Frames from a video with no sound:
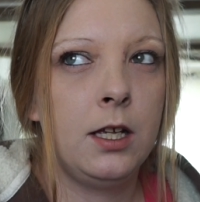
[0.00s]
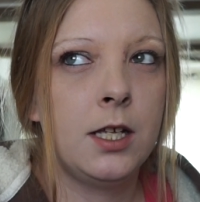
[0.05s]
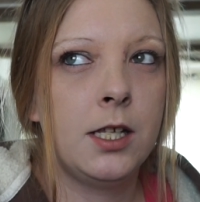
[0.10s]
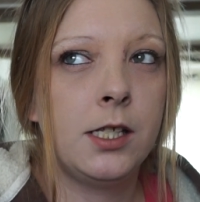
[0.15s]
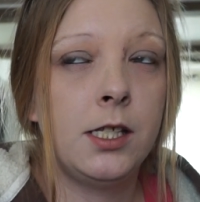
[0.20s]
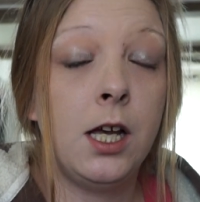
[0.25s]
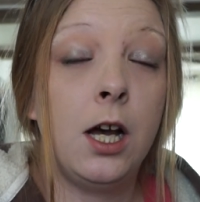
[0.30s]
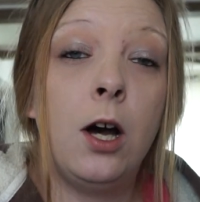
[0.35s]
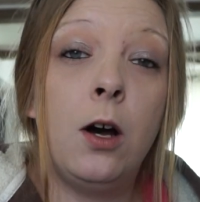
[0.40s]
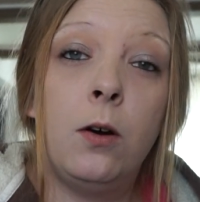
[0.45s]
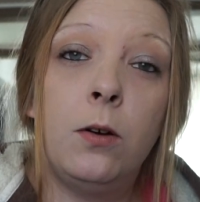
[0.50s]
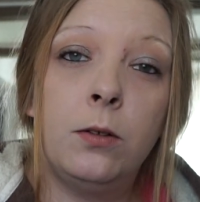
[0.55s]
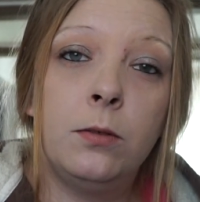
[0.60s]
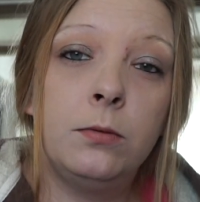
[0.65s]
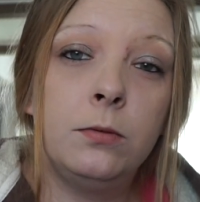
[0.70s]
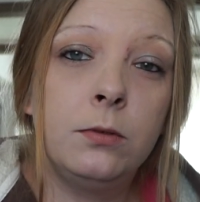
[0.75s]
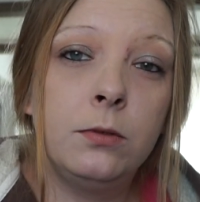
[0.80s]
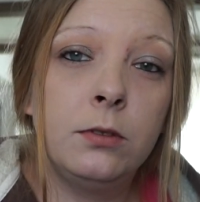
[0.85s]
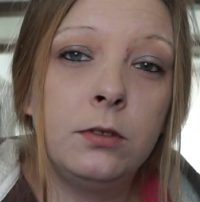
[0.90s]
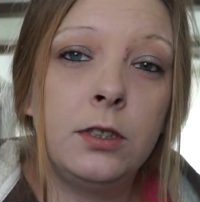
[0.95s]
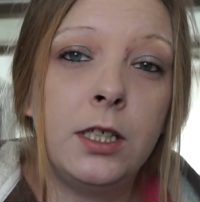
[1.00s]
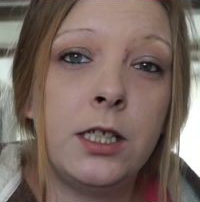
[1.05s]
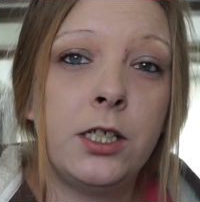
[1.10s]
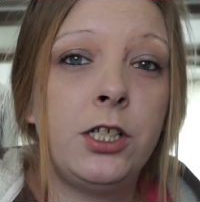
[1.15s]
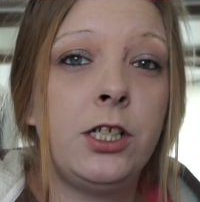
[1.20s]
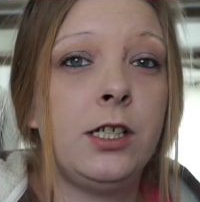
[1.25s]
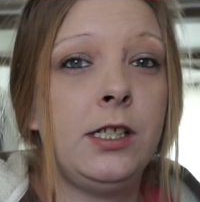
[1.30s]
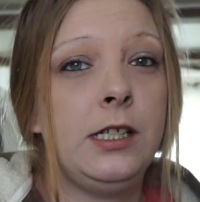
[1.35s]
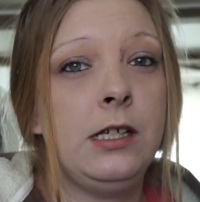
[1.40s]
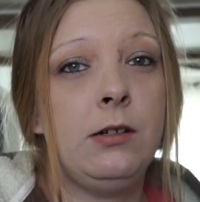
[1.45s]
So that's
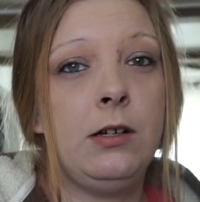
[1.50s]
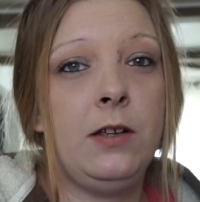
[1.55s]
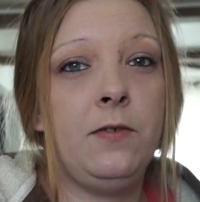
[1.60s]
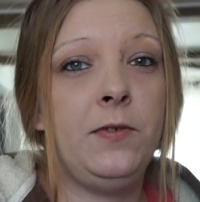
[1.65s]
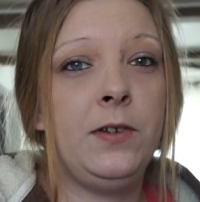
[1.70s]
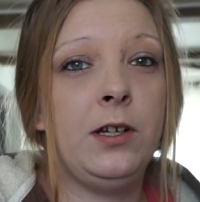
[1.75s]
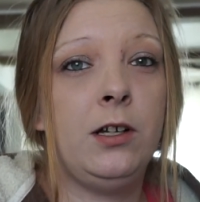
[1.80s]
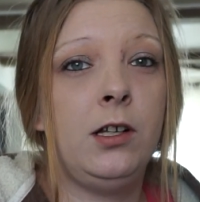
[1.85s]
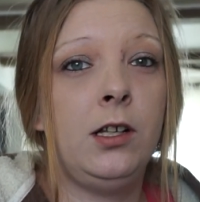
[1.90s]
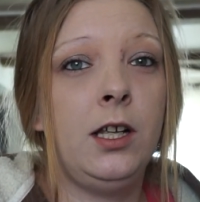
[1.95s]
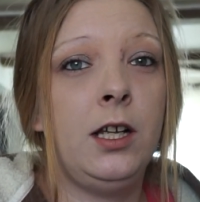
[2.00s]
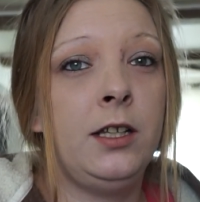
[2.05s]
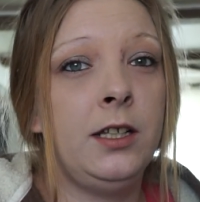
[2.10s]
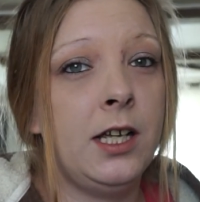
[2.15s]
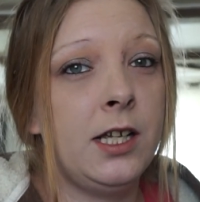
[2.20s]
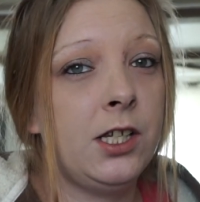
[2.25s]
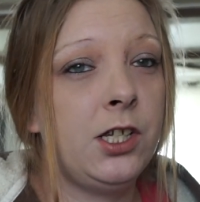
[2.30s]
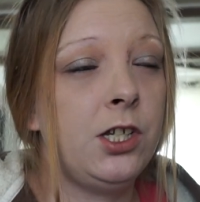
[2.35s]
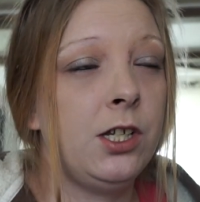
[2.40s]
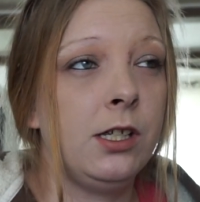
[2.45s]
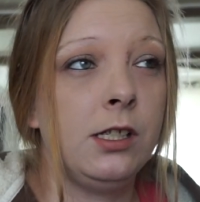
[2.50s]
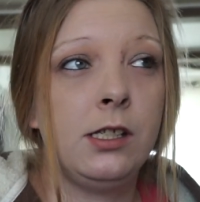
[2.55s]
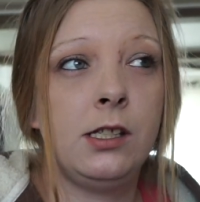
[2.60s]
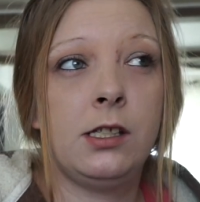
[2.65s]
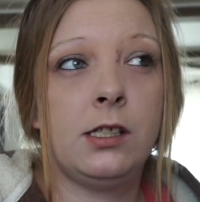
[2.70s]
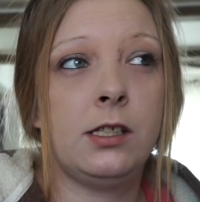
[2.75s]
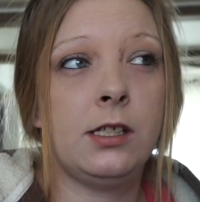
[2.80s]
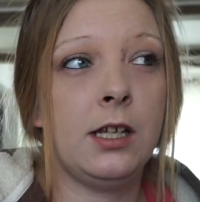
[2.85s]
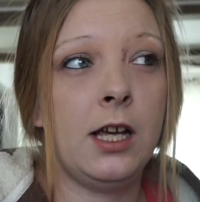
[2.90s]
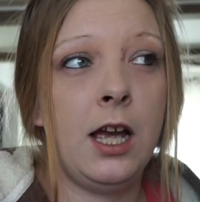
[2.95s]
just how I feel, and that's
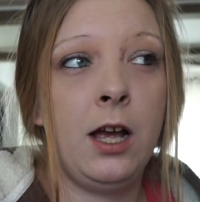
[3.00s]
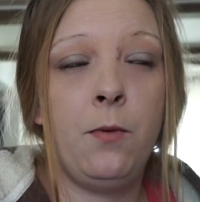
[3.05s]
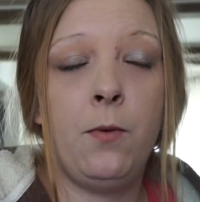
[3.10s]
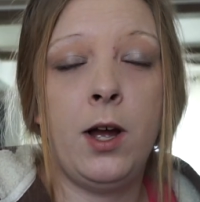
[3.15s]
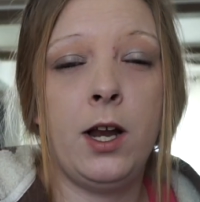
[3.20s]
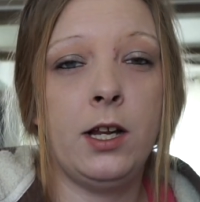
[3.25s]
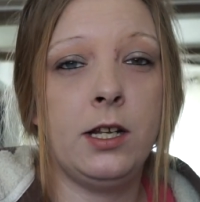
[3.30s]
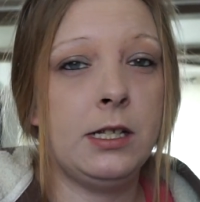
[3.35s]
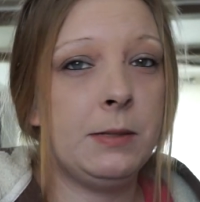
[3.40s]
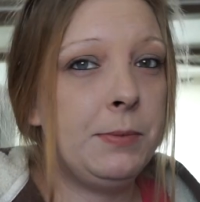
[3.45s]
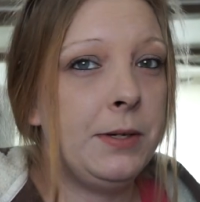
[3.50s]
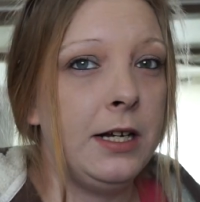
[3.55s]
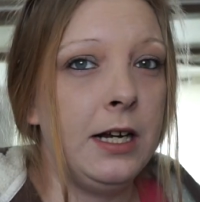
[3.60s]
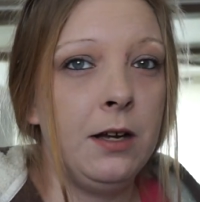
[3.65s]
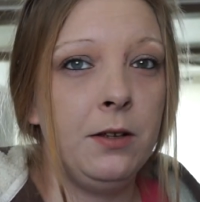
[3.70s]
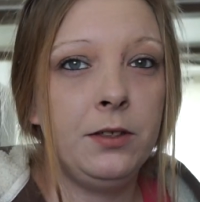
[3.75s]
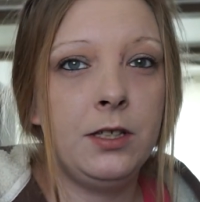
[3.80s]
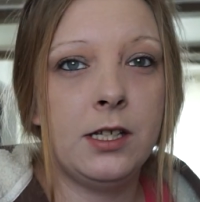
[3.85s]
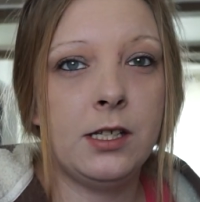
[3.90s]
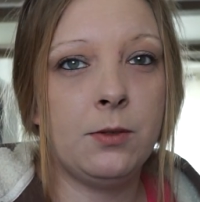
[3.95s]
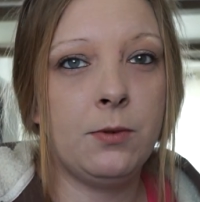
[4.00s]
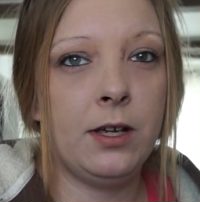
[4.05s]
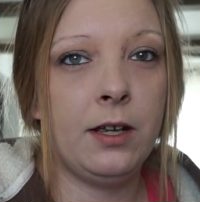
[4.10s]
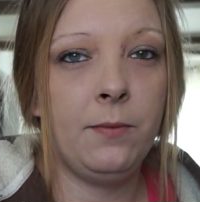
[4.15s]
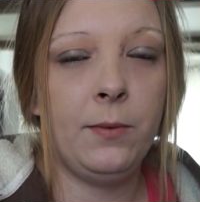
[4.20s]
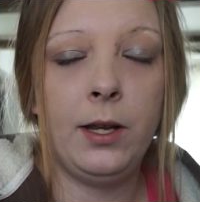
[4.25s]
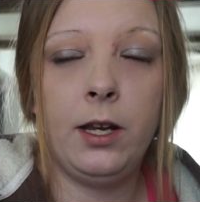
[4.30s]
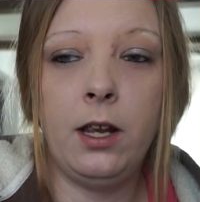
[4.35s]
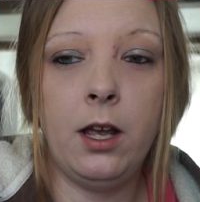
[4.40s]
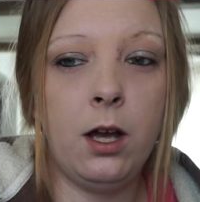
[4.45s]
just, I wanted to put out this quick
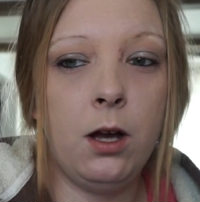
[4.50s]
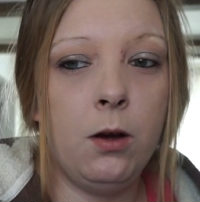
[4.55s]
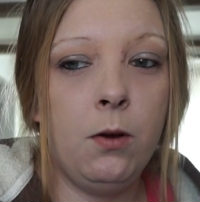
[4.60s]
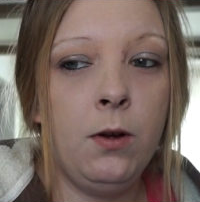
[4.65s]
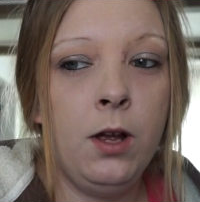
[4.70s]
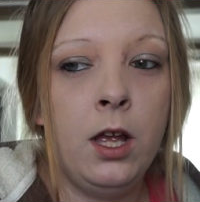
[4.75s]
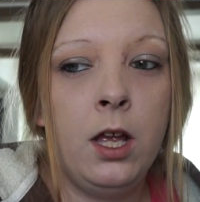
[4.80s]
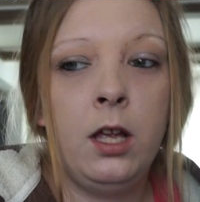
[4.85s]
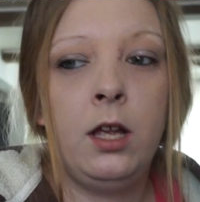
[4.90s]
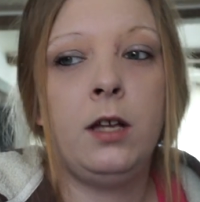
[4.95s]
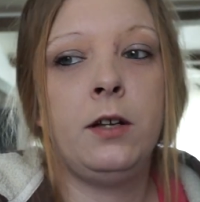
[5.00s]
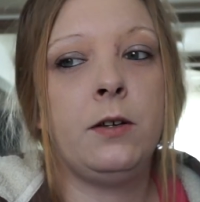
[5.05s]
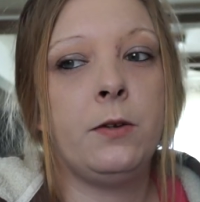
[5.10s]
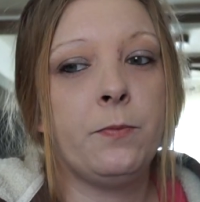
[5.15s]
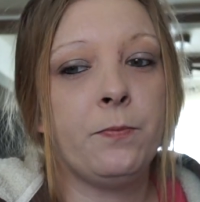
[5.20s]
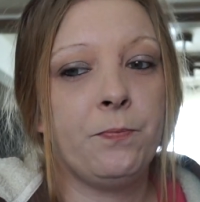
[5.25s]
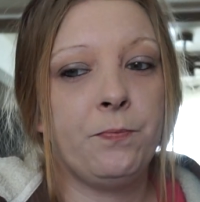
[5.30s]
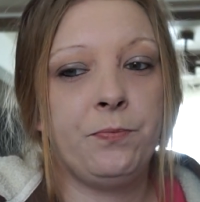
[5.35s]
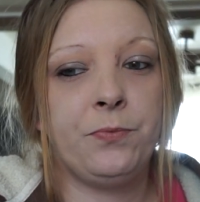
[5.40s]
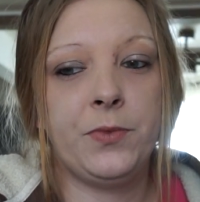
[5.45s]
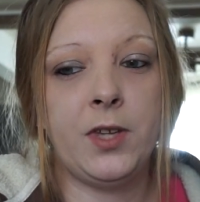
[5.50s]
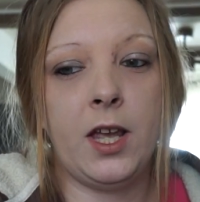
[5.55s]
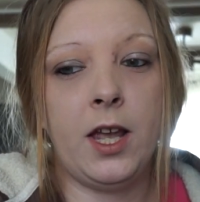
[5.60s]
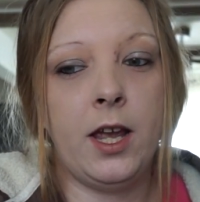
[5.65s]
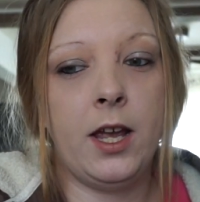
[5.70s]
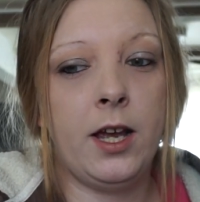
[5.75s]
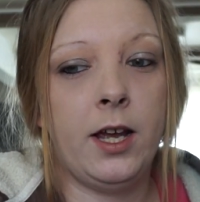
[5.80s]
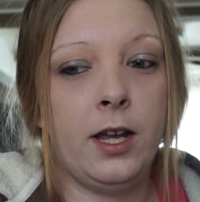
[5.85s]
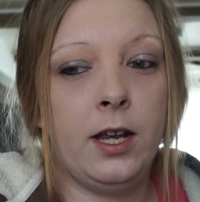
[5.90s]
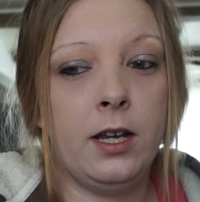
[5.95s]
video
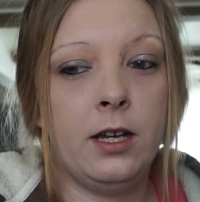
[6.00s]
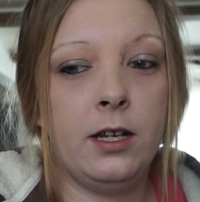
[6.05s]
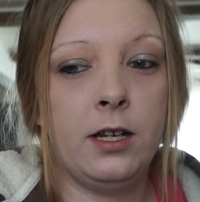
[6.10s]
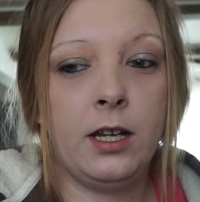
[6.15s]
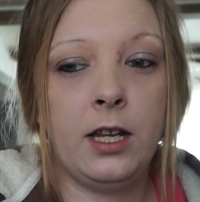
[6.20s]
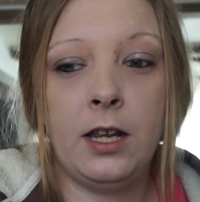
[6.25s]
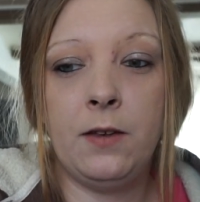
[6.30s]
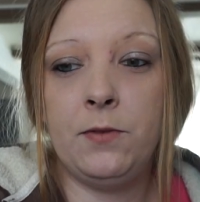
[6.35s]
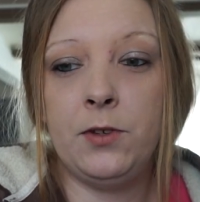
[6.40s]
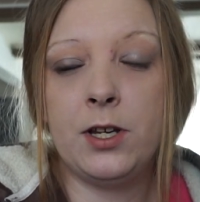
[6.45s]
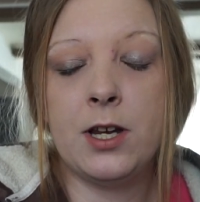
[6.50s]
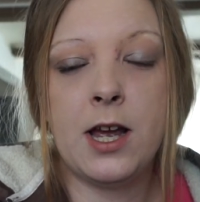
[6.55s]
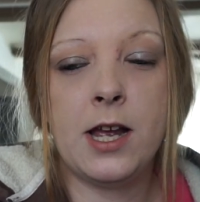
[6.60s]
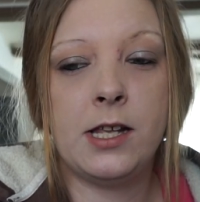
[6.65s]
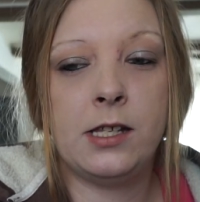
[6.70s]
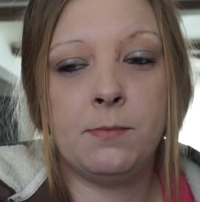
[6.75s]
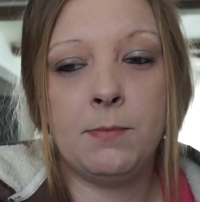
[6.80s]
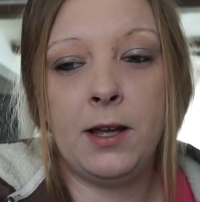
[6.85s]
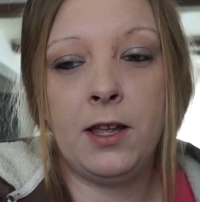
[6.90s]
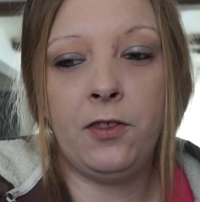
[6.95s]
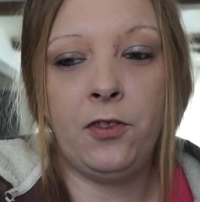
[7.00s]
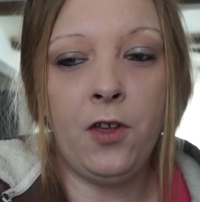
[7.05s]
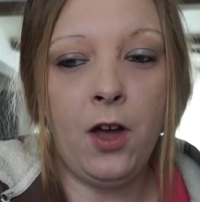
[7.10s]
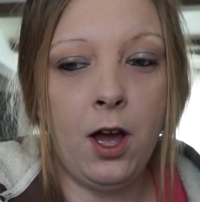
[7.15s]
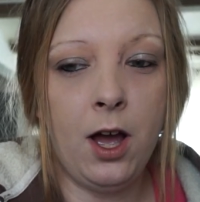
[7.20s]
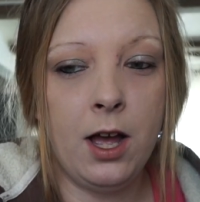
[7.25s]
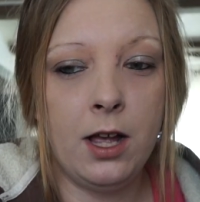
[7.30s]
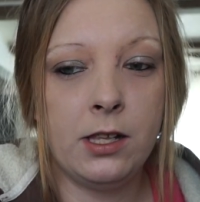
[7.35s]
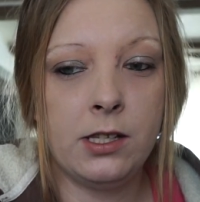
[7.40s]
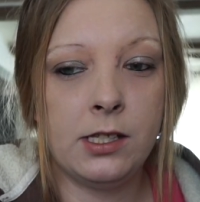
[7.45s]
and give you guys my
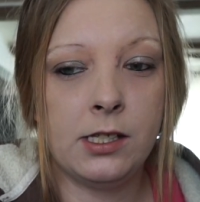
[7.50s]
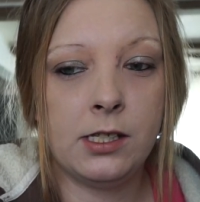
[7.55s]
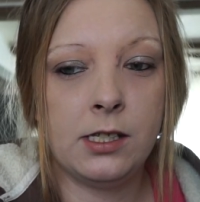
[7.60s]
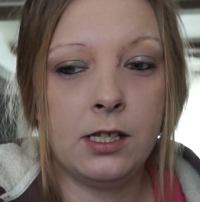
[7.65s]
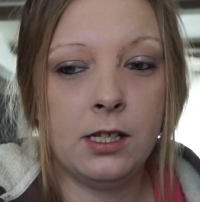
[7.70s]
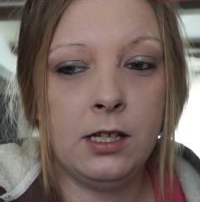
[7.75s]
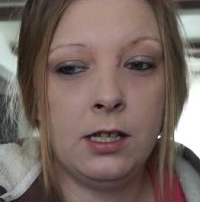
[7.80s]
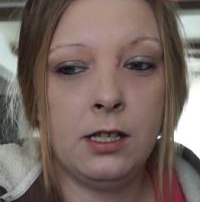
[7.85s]
thoughts,